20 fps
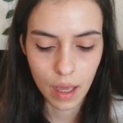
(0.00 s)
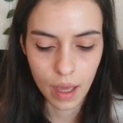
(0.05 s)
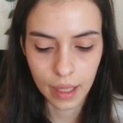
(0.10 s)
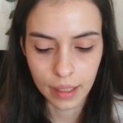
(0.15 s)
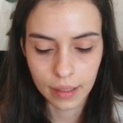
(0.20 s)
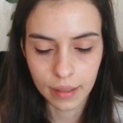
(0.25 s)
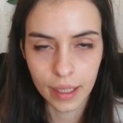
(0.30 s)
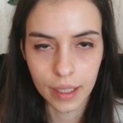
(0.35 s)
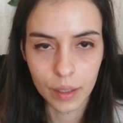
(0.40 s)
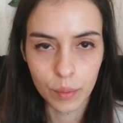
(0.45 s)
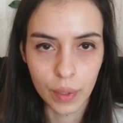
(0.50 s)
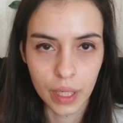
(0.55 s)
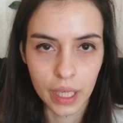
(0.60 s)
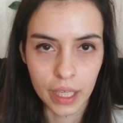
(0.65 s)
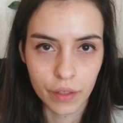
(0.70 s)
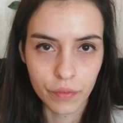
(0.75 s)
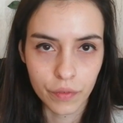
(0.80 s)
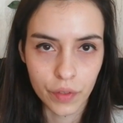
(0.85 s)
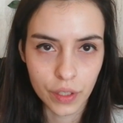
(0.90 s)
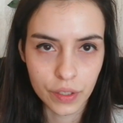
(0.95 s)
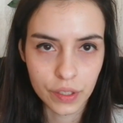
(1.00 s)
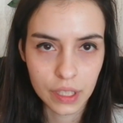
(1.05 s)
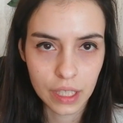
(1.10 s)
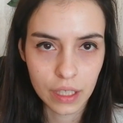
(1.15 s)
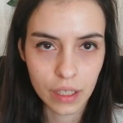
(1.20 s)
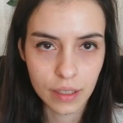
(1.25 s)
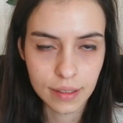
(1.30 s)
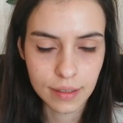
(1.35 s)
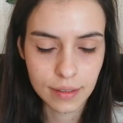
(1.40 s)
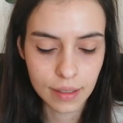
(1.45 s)
and then my fiance
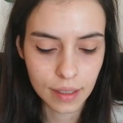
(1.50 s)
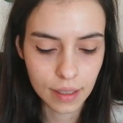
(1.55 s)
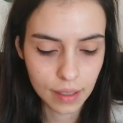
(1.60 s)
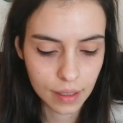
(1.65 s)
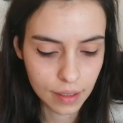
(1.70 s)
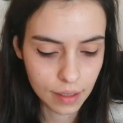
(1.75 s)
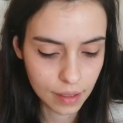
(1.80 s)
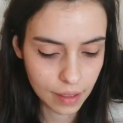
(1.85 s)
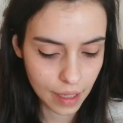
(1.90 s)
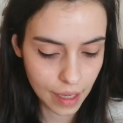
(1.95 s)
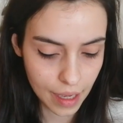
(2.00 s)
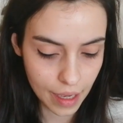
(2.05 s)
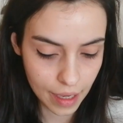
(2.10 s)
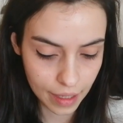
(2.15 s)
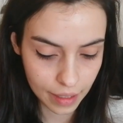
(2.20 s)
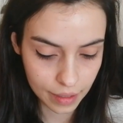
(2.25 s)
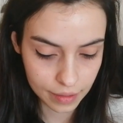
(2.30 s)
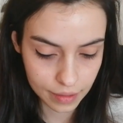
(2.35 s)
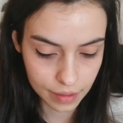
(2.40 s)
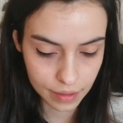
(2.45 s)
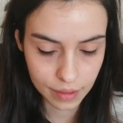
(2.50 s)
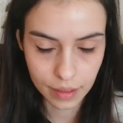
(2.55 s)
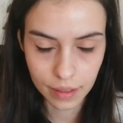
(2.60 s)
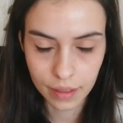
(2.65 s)
got sick, and